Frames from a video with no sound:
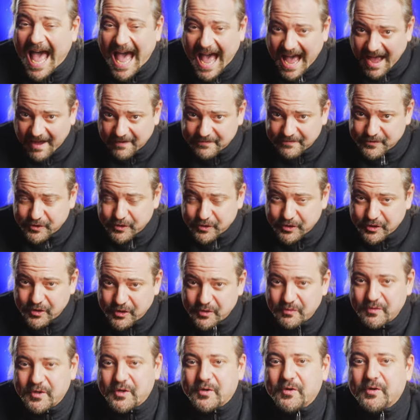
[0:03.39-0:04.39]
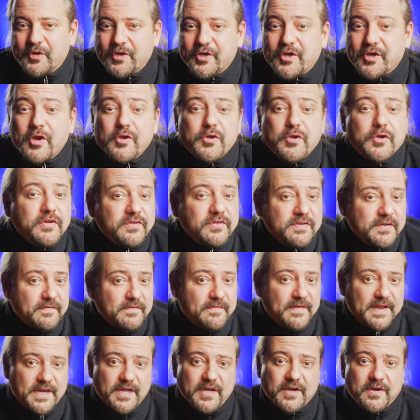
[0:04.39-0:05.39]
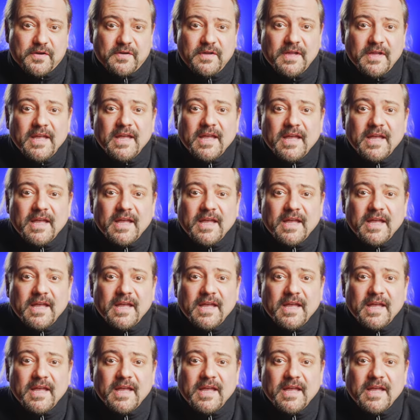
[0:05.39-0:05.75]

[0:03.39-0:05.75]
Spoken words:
after recording a YouTube video.